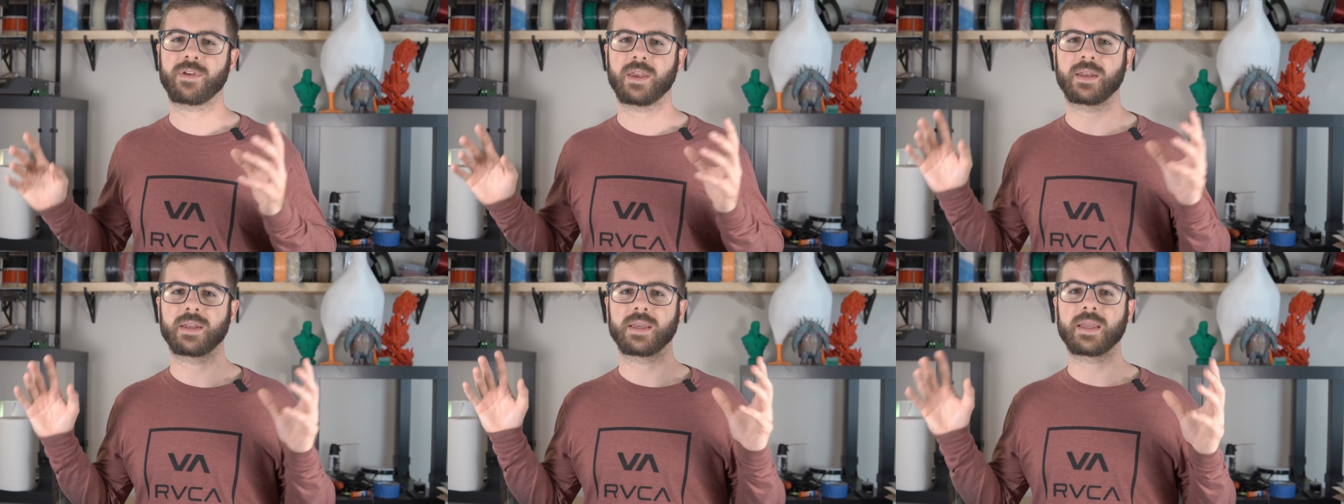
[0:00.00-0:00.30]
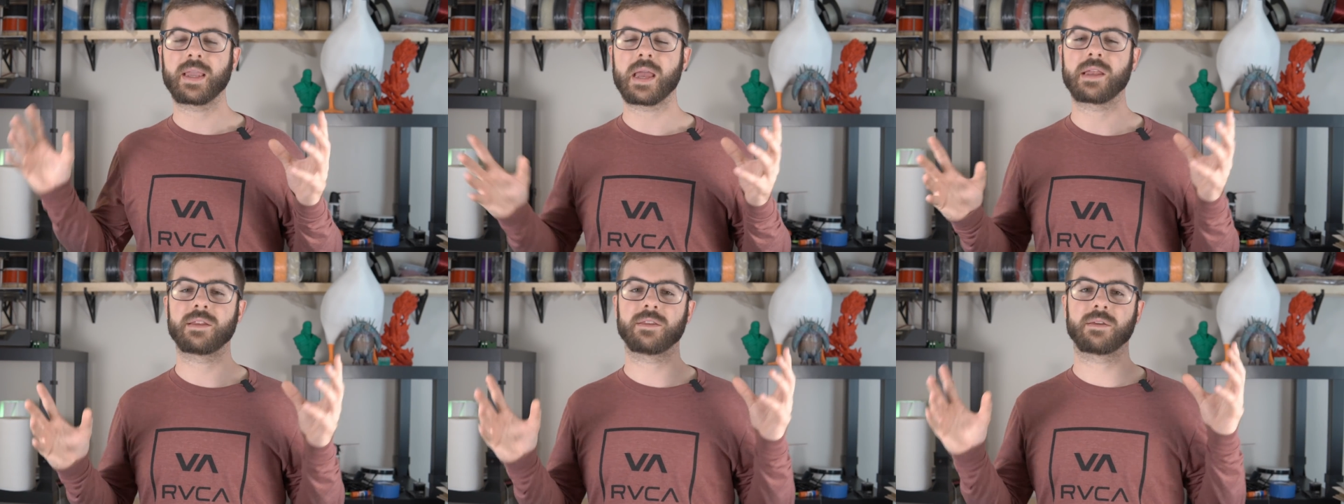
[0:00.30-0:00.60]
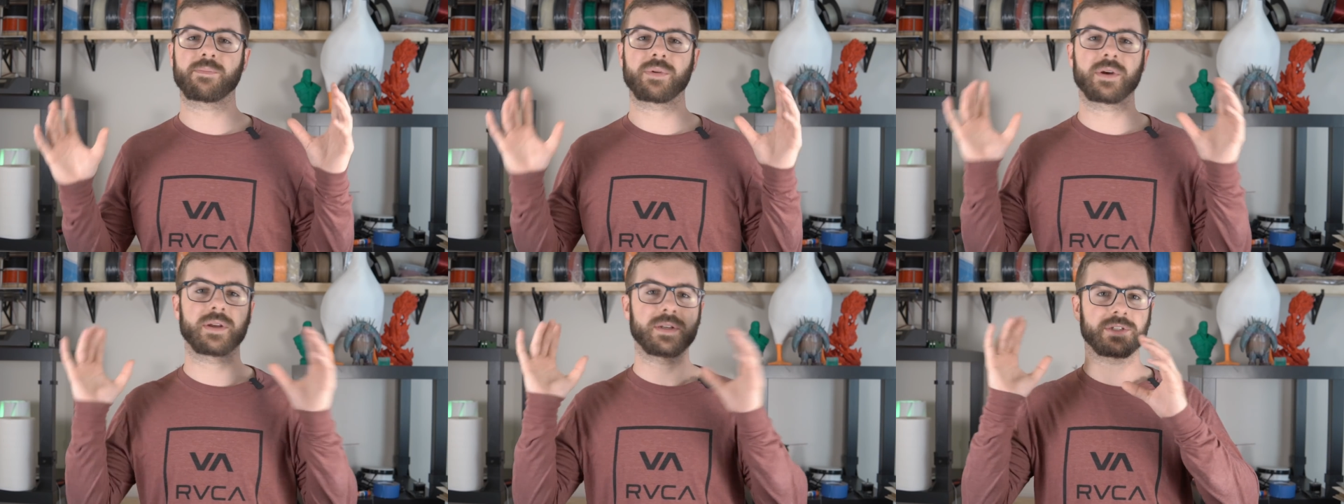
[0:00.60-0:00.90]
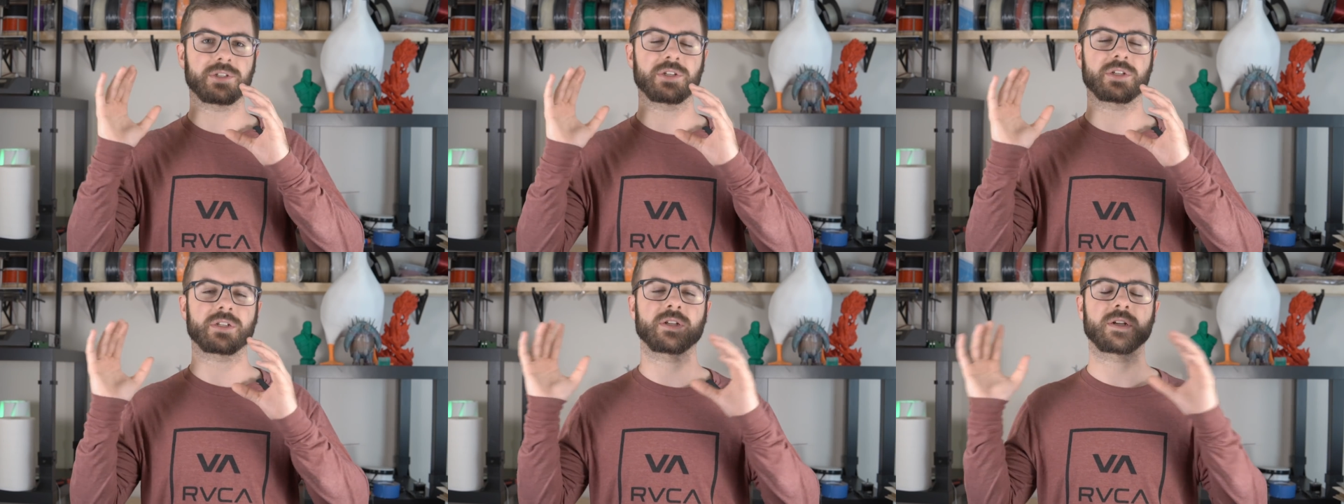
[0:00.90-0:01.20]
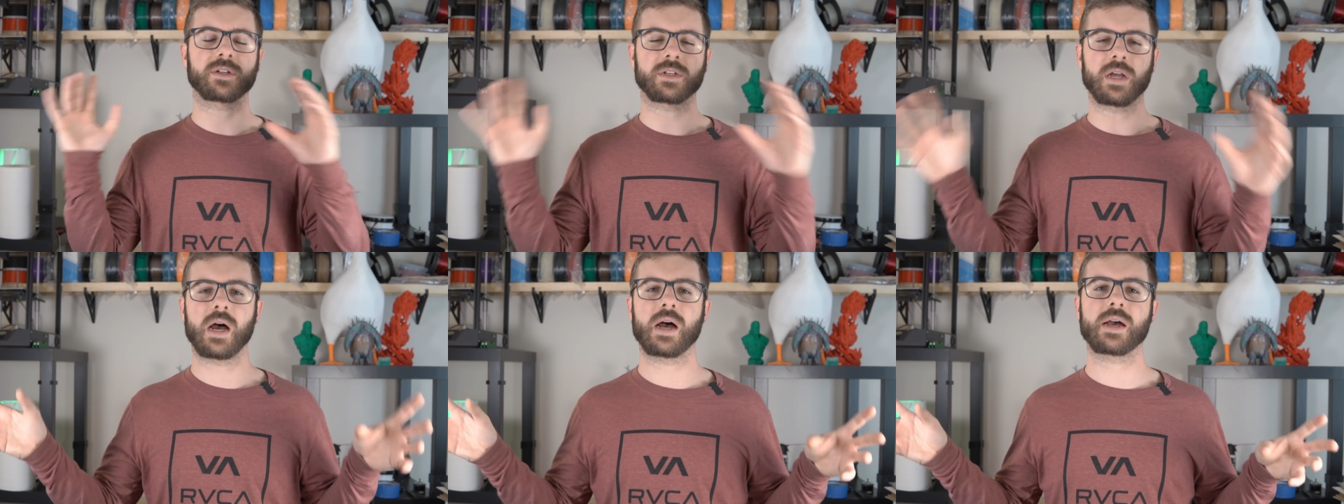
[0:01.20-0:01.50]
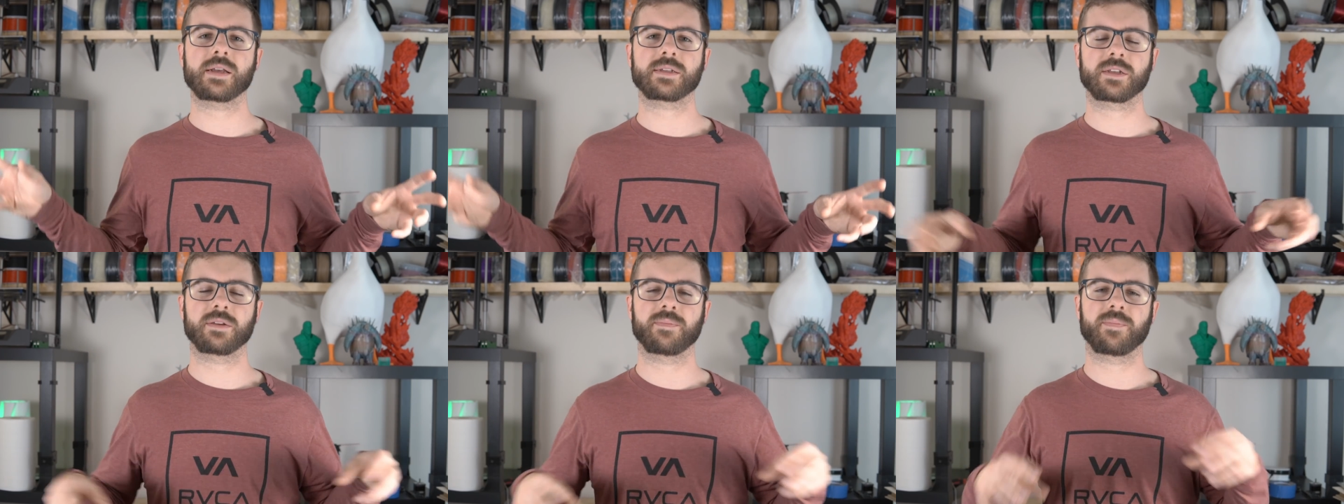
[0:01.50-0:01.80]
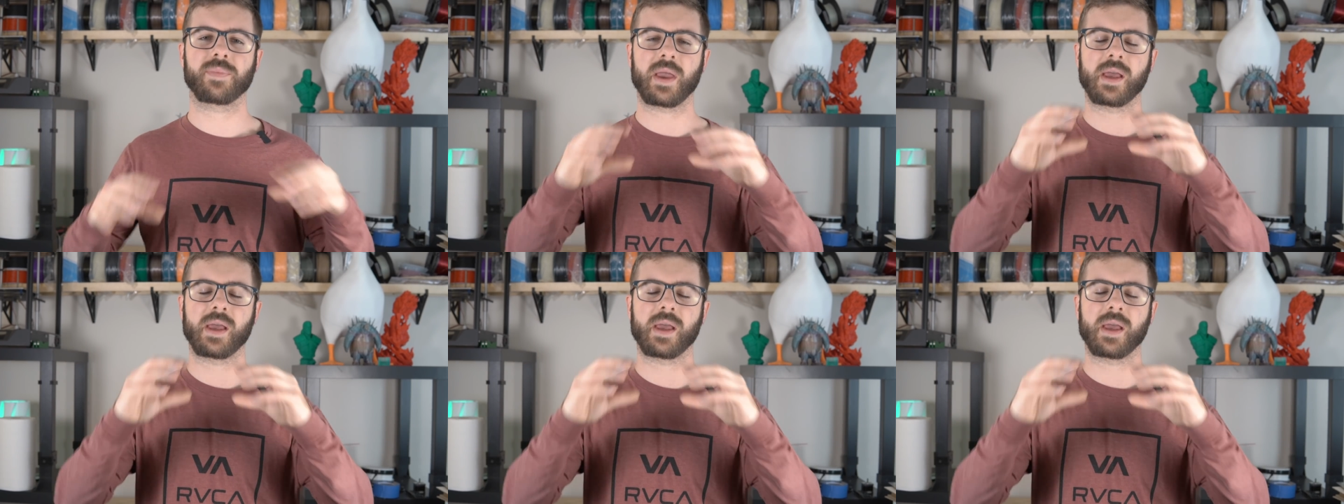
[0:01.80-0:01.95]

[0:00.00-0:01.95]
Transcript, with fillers: And again, the print just looked awesome.